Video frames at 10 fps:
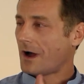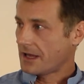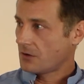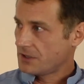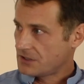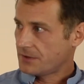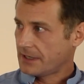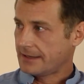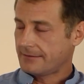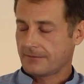Why are we
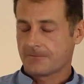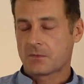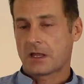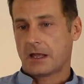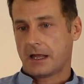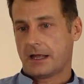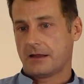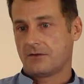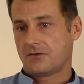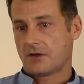doing it?
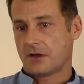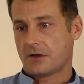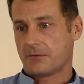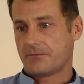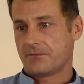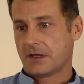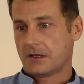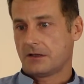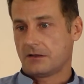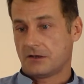And
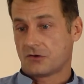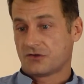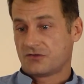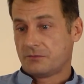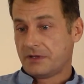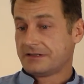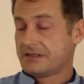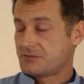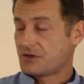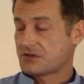in order to build
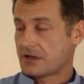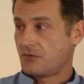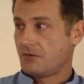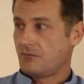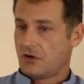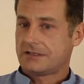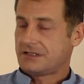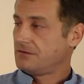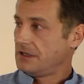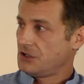this, because I'm
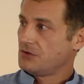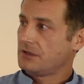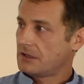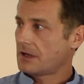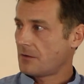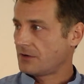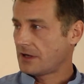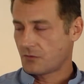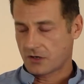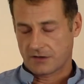relatively new in the company
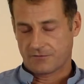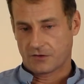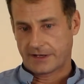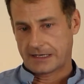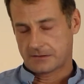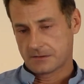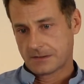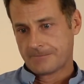I'm working for now,